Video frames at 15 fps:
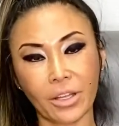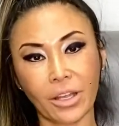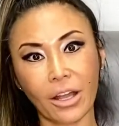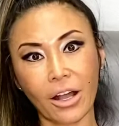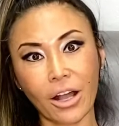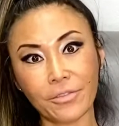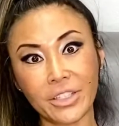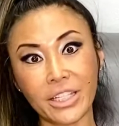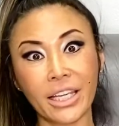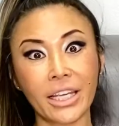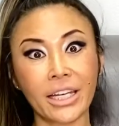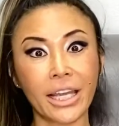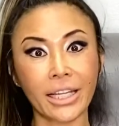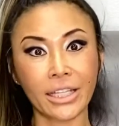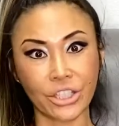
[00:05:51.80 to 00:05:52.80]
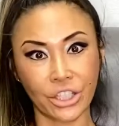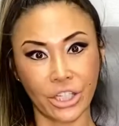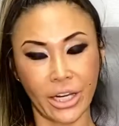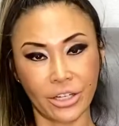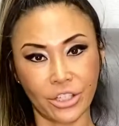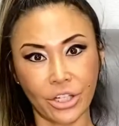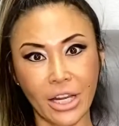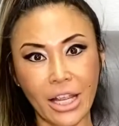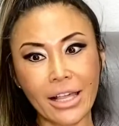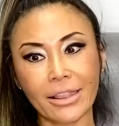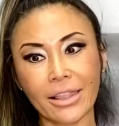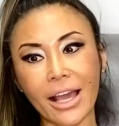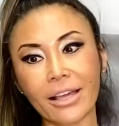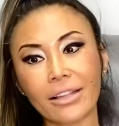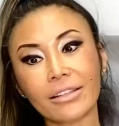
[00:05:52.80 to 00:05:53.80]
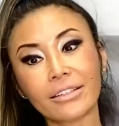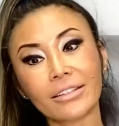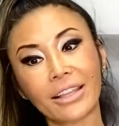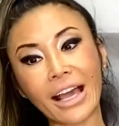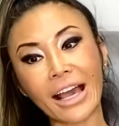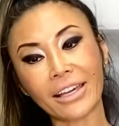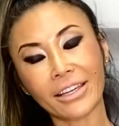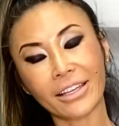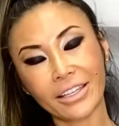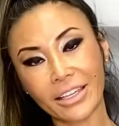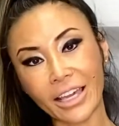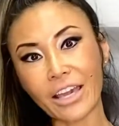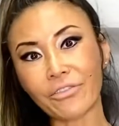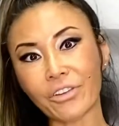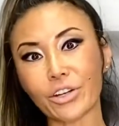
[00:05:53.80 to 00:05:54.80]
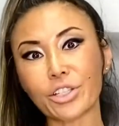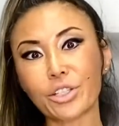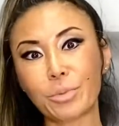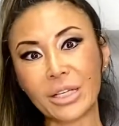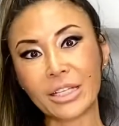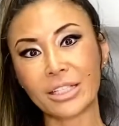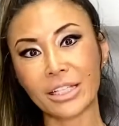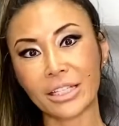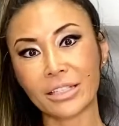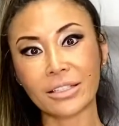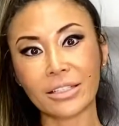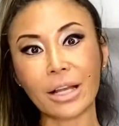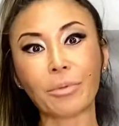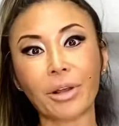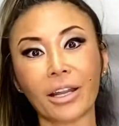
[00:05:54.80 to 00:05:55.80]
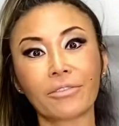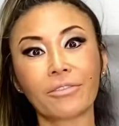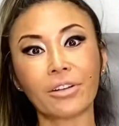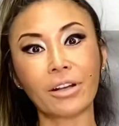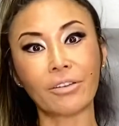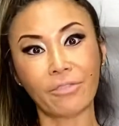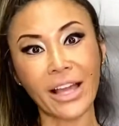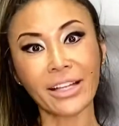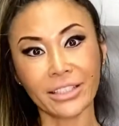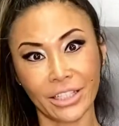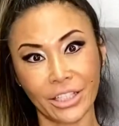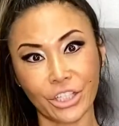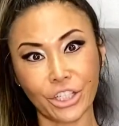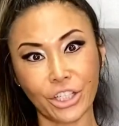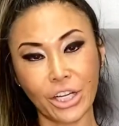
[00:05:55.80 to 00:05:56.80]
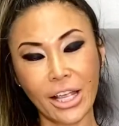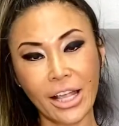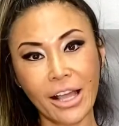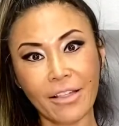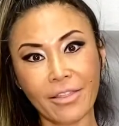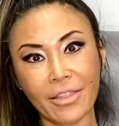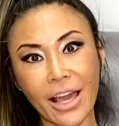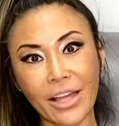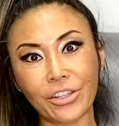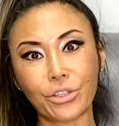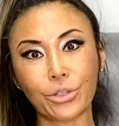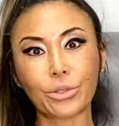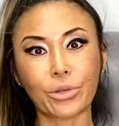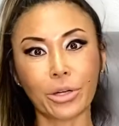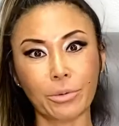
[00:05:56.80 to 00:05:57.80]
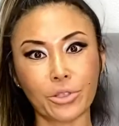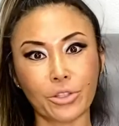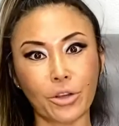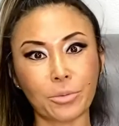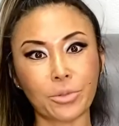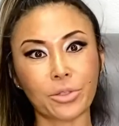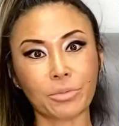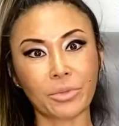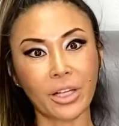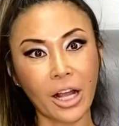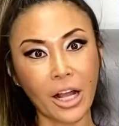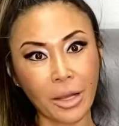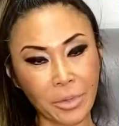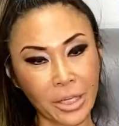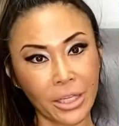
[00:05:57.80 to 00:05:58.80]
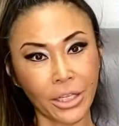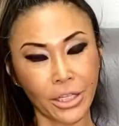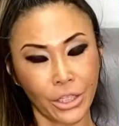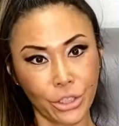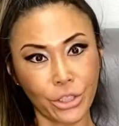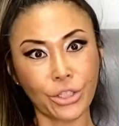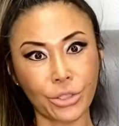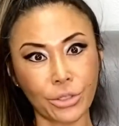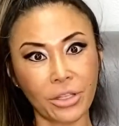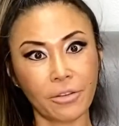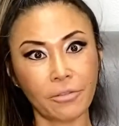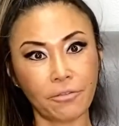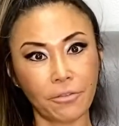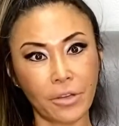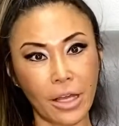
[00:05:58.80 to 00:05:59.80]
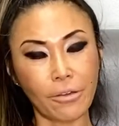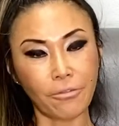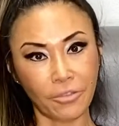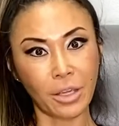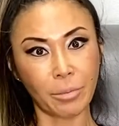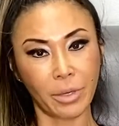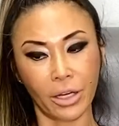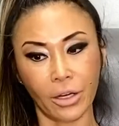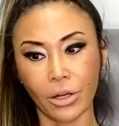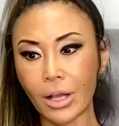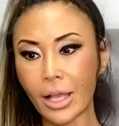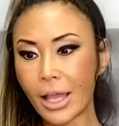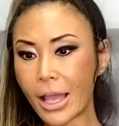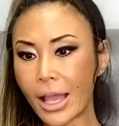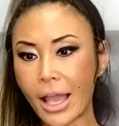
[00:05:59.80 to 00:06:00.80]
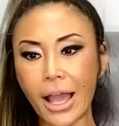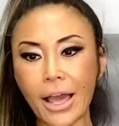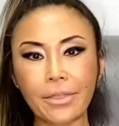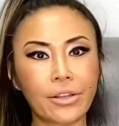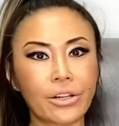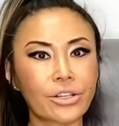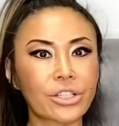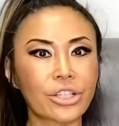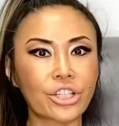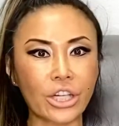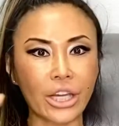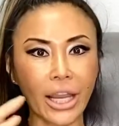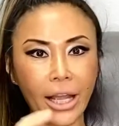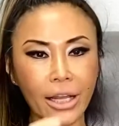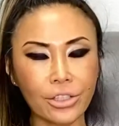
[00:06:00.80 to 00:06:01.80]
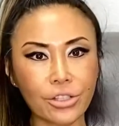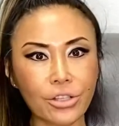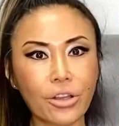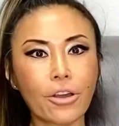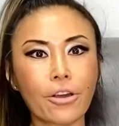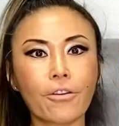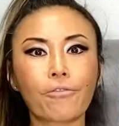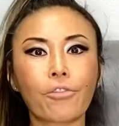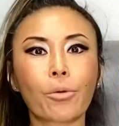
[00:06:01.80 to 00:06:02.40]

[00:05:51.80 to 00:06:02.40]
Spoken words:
of DNA exchange, that it gave our species some kind of advantage, that the new chromosomes are coming into the female and there's a chance for